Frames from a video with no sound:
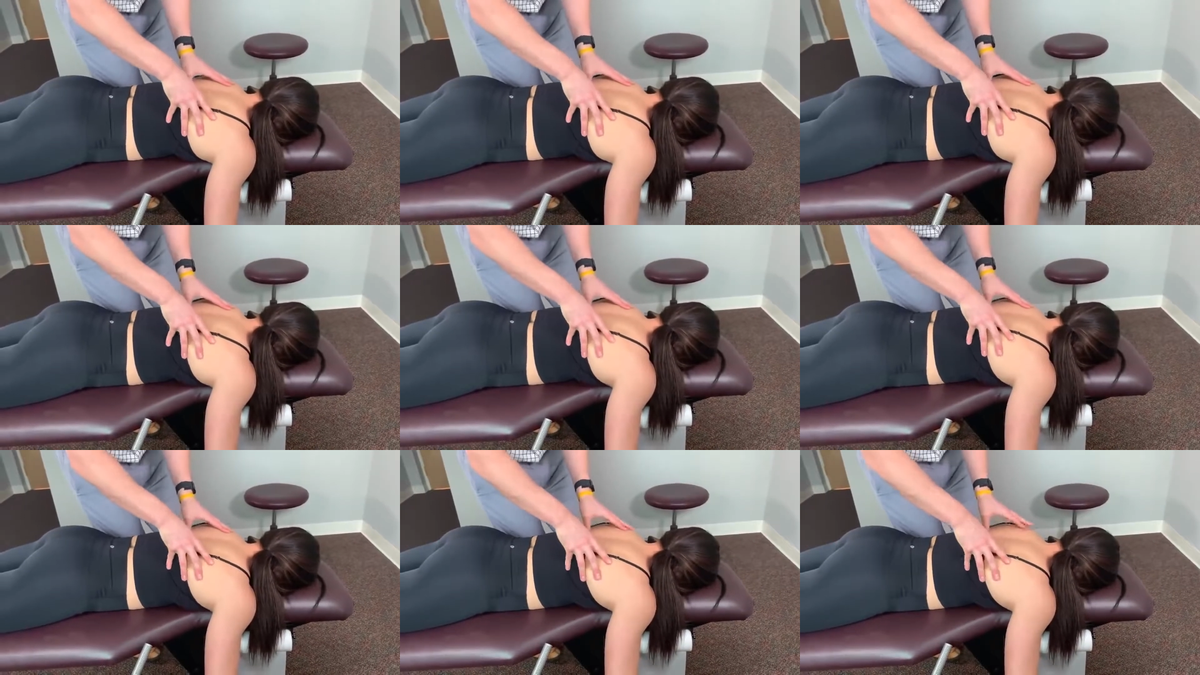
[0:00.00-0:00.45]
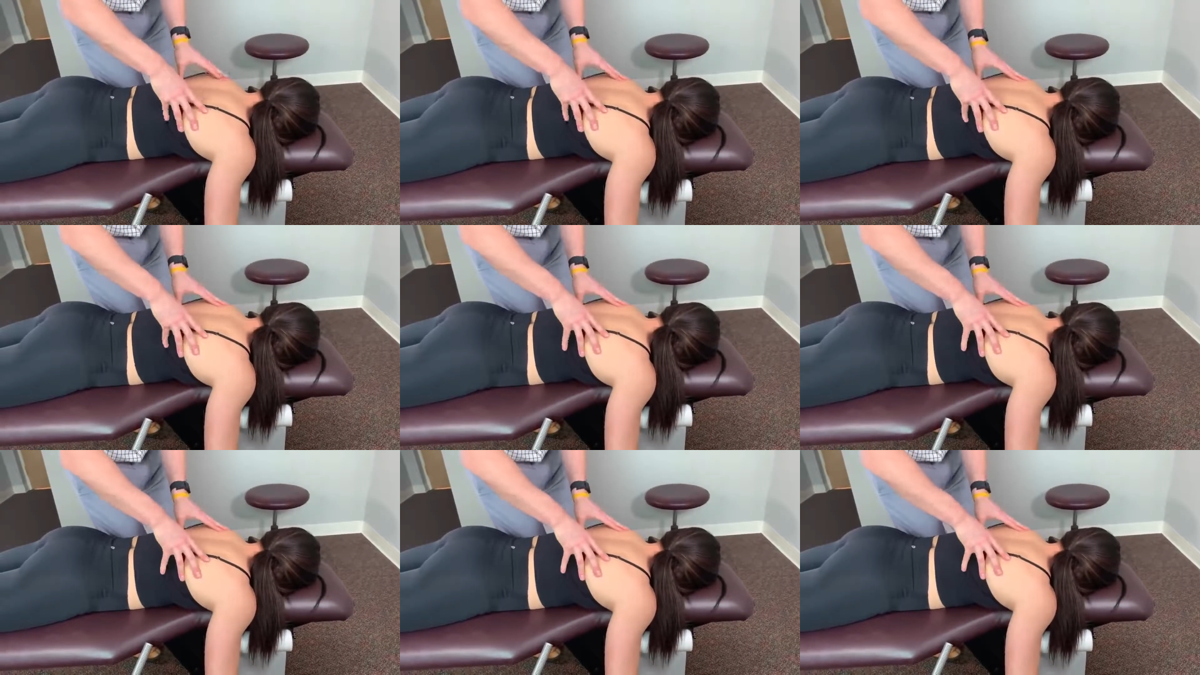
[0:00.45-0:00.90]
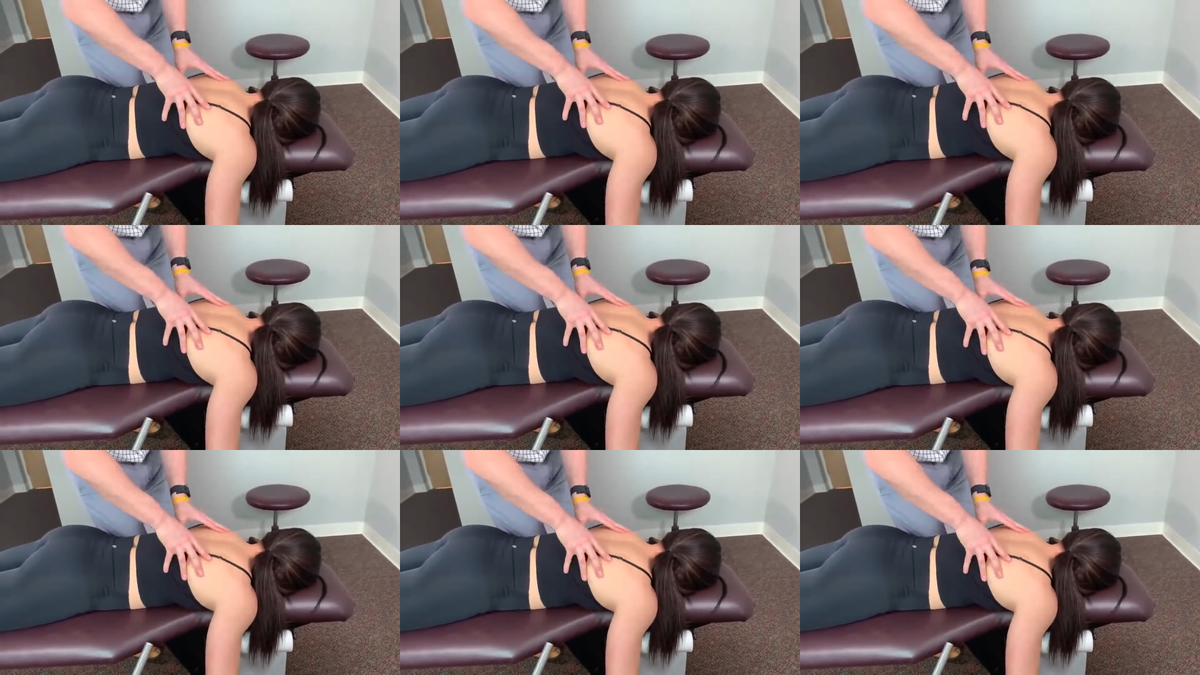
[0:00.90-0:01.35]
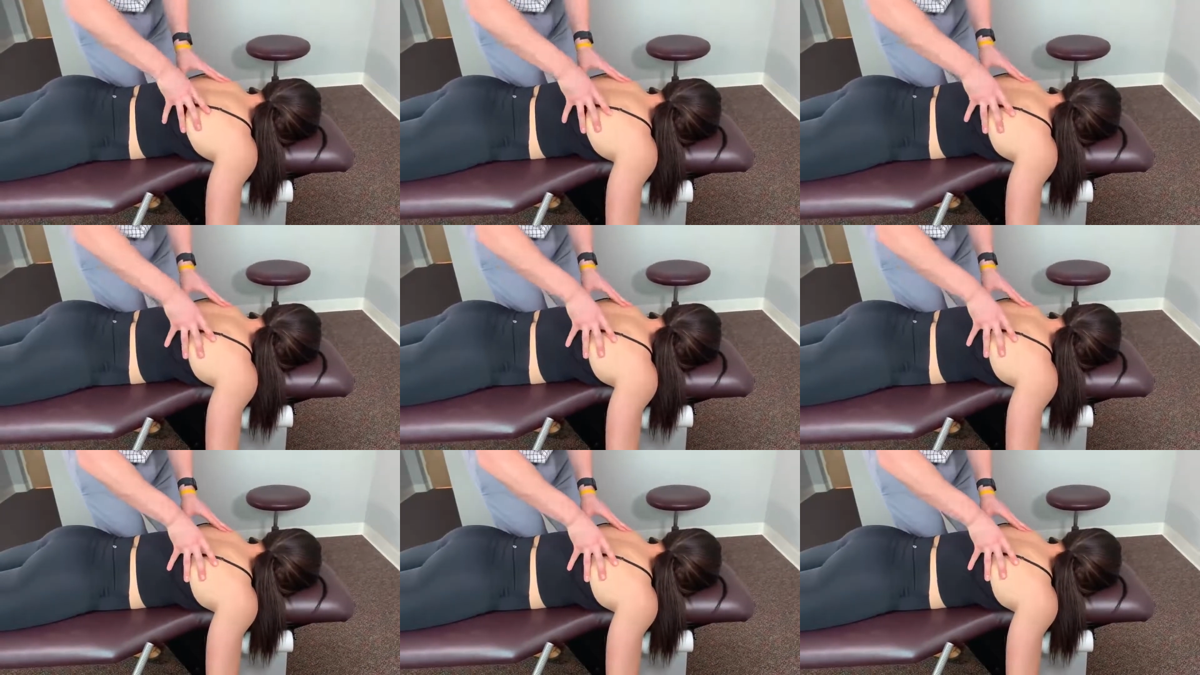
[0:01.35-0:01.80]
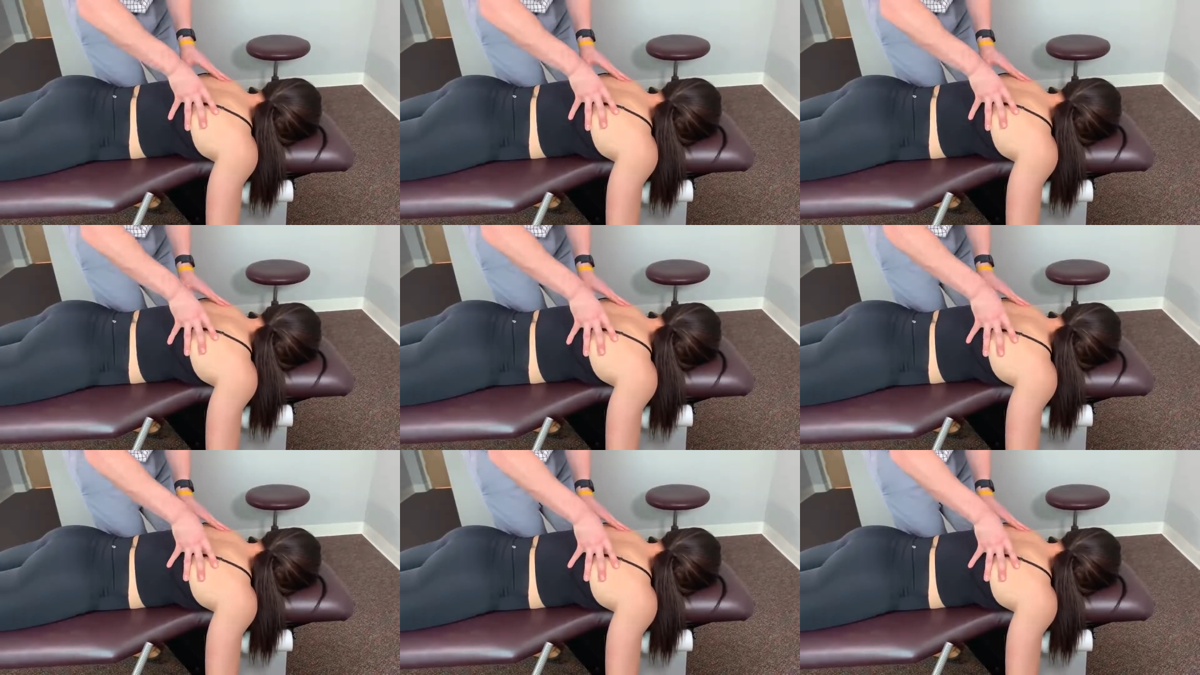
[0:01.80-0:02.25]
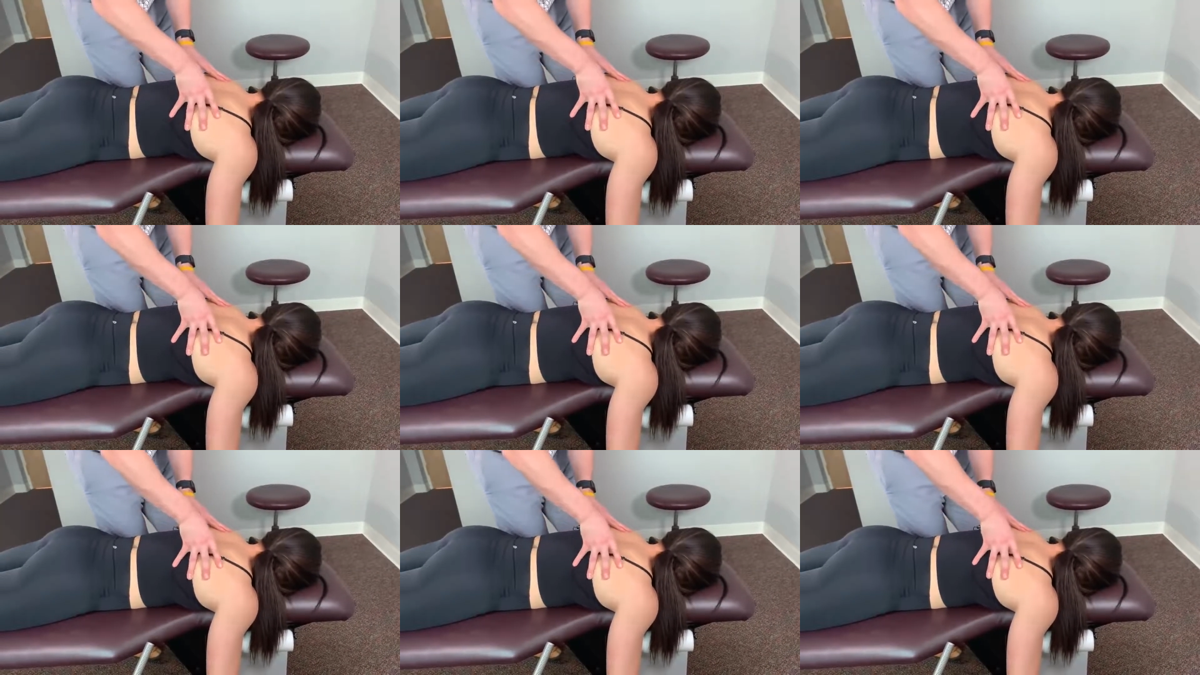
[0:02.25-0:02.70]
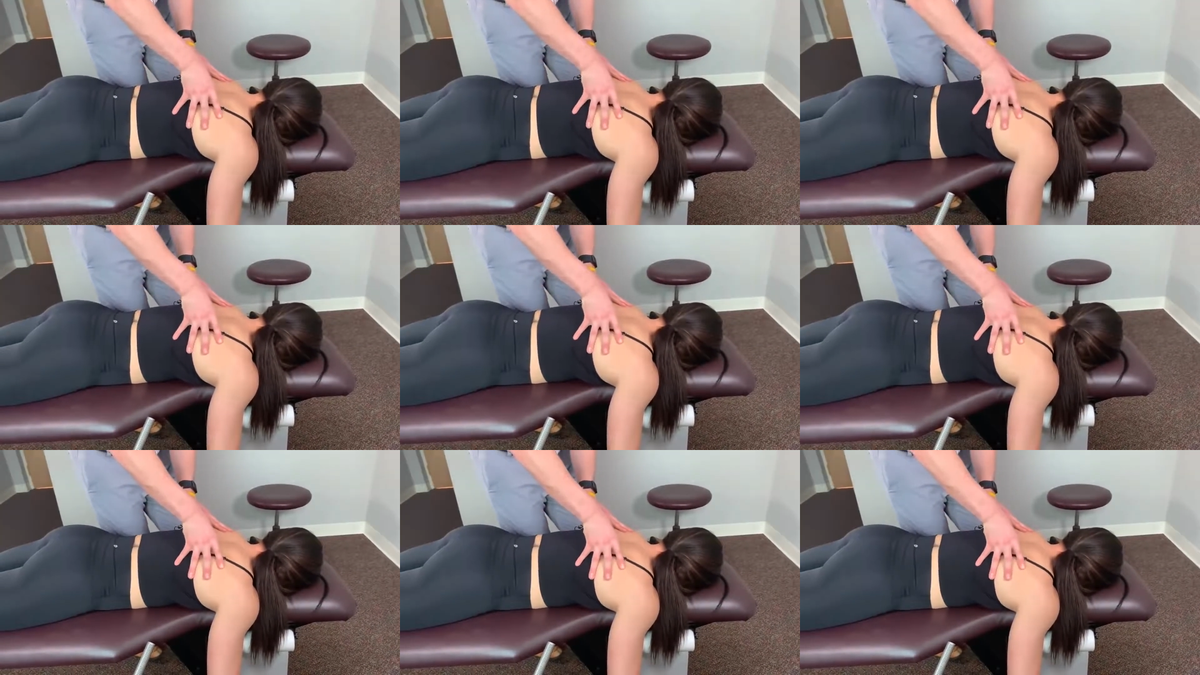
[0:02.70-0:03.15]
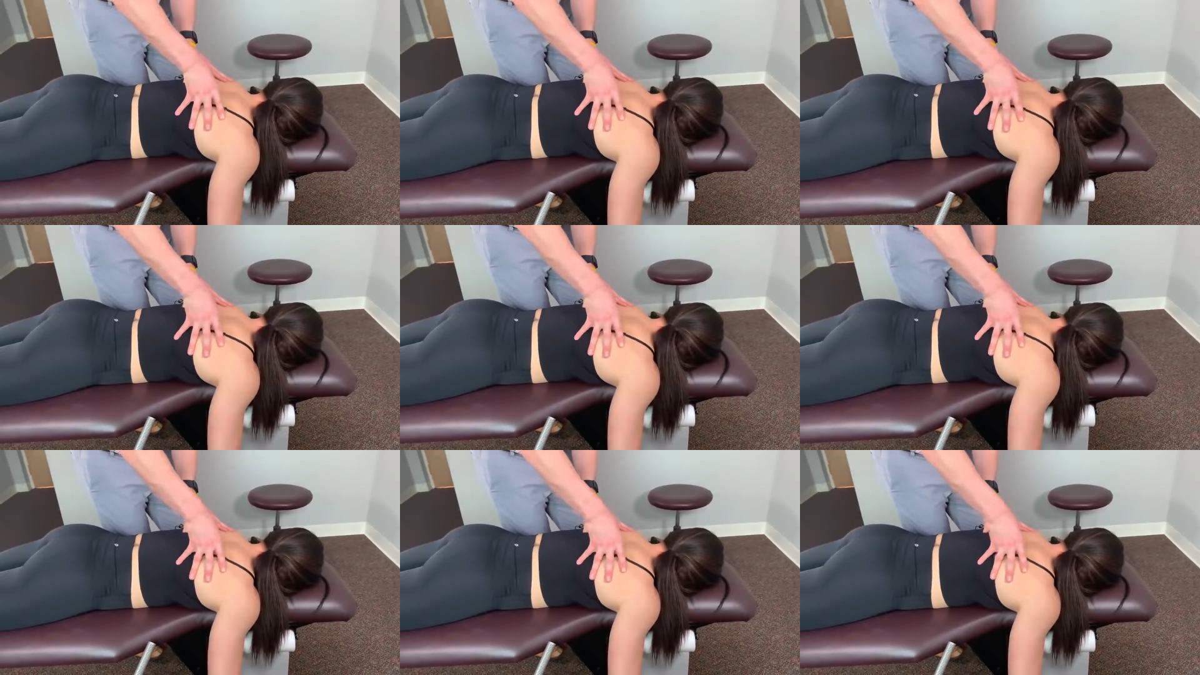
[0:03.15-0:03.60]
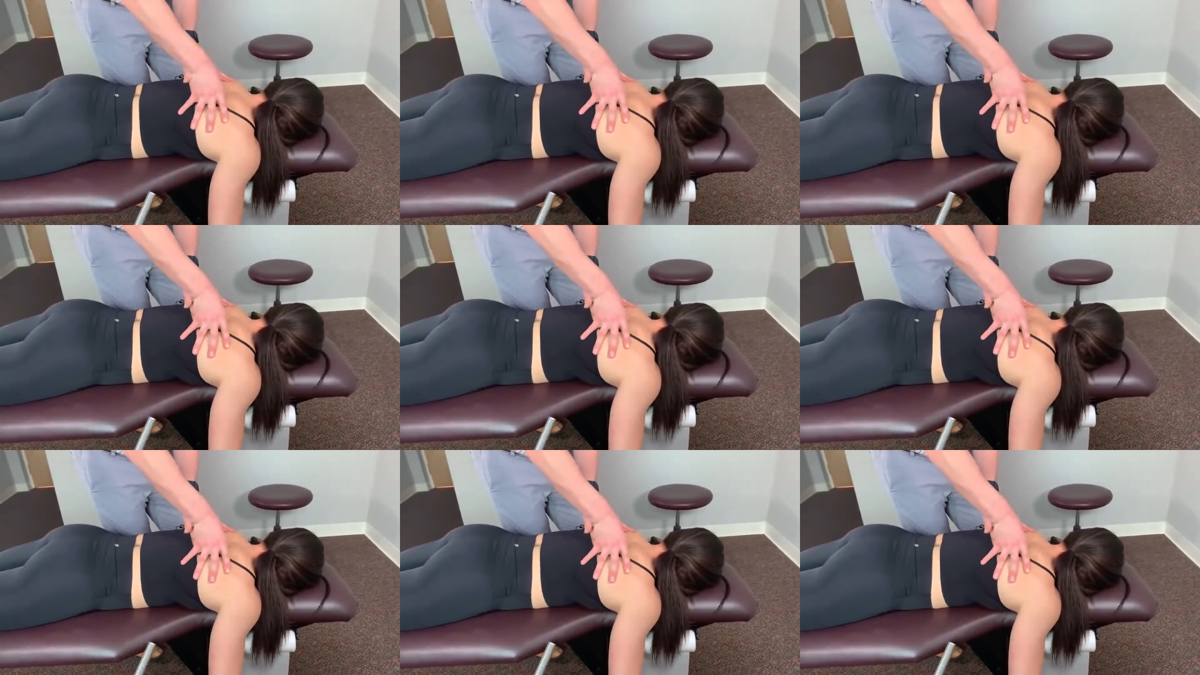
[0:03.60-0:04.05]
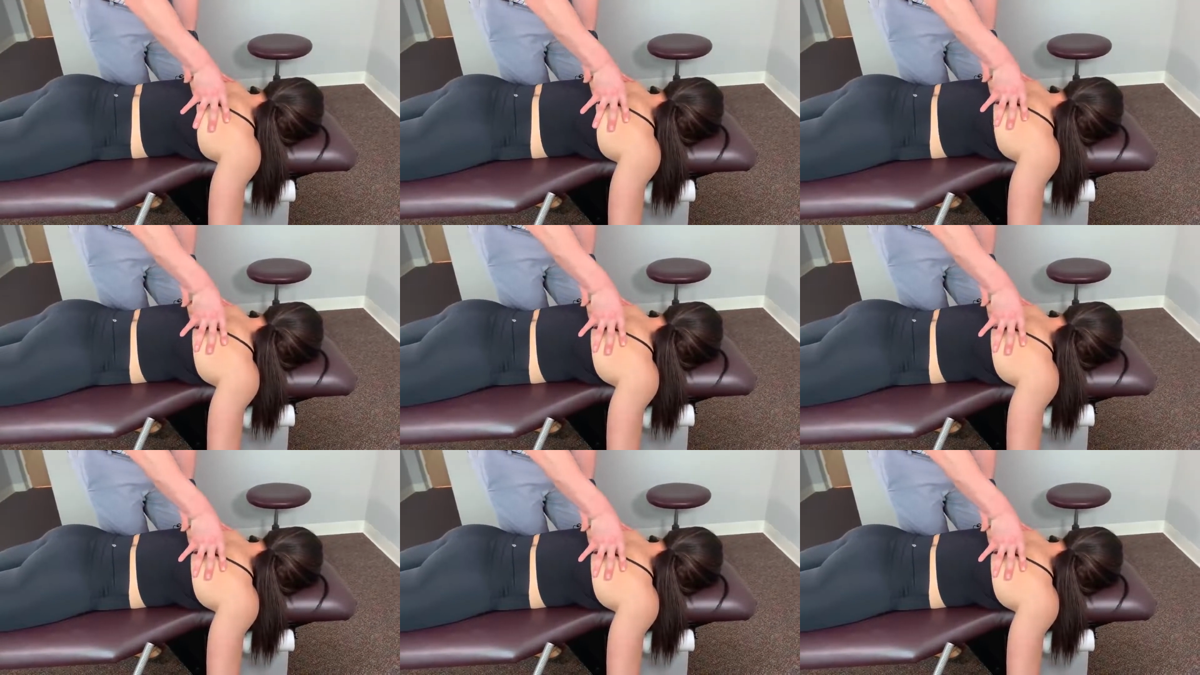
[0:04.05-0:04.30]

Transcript: Nobody's mouth can be seen.